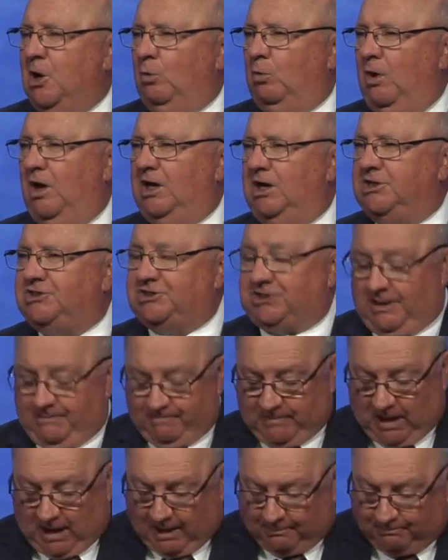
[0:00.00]
was
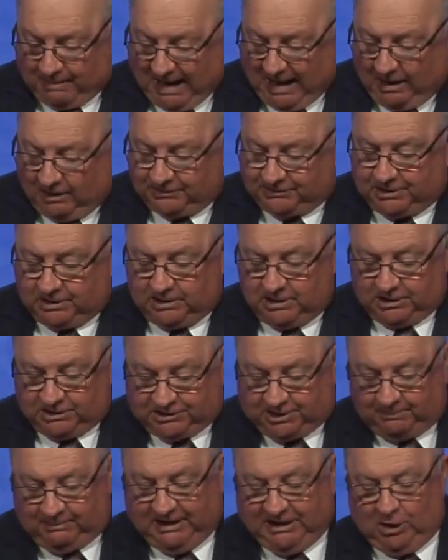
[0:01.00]
about
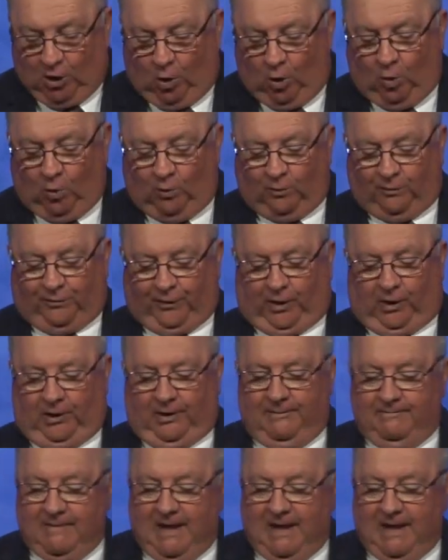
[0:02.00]
to be over.